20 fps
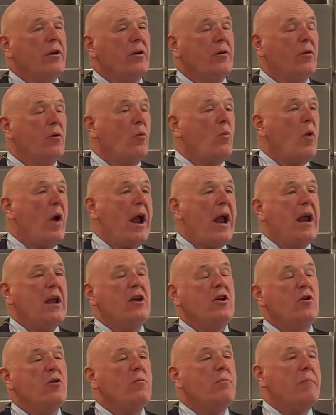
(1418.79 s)
you're, the
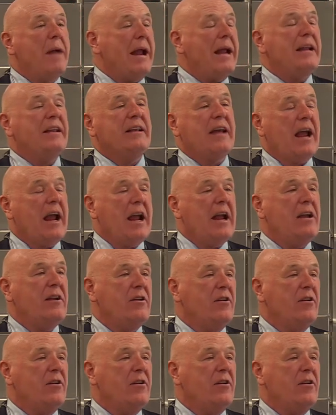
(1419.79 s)
way you maintain,